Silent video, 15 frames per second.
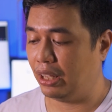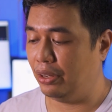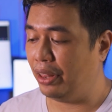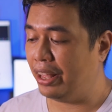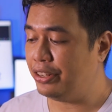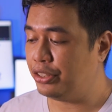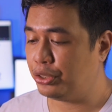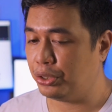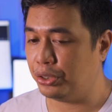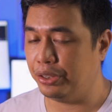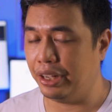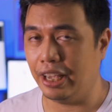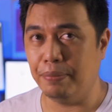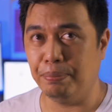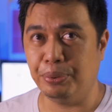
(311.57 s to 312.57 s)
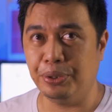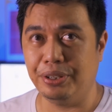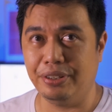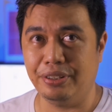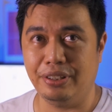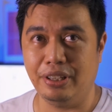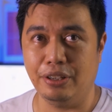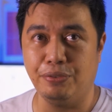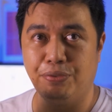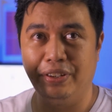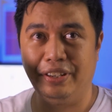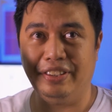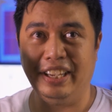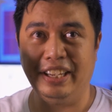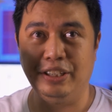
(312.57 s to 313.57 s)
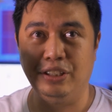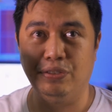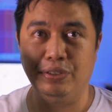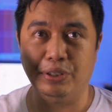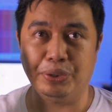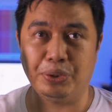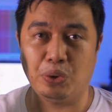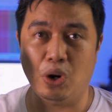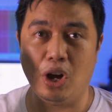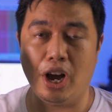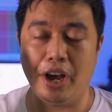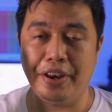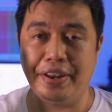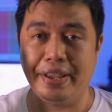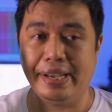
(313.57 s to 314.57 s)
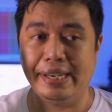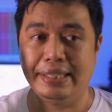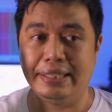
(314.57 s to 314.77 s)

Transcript: lens hood and fit the ND filter on,